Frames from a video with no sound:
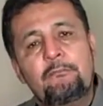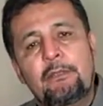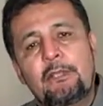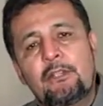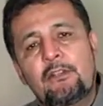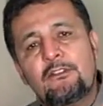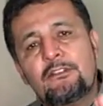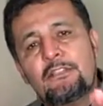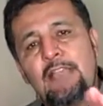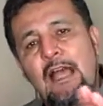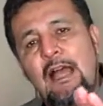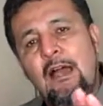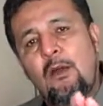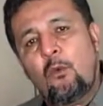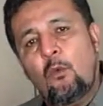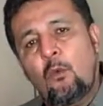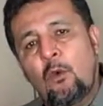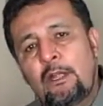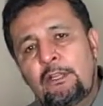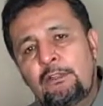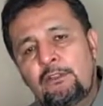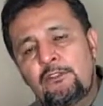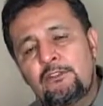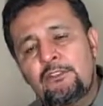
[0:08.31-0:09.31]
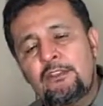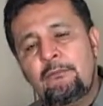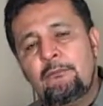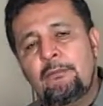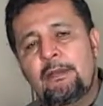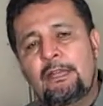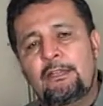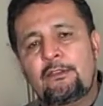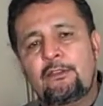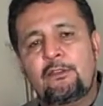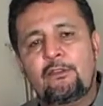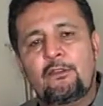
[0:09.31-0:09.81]
because I want to
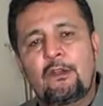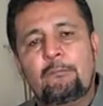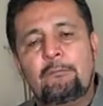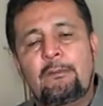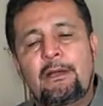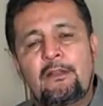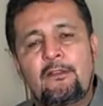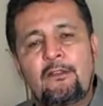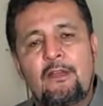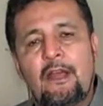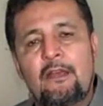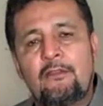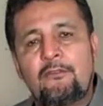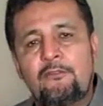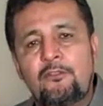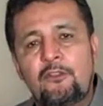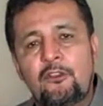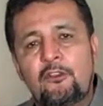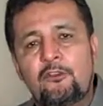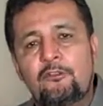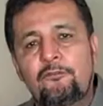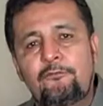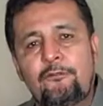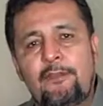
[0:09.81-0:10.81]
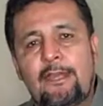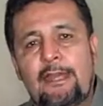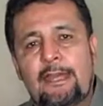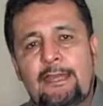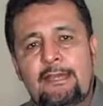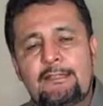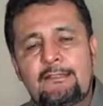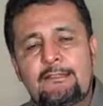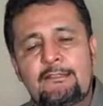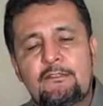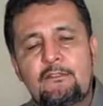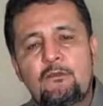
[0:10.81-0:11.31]
remind you about a few
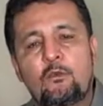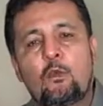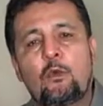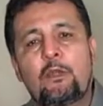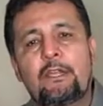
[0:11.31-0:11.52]
facts.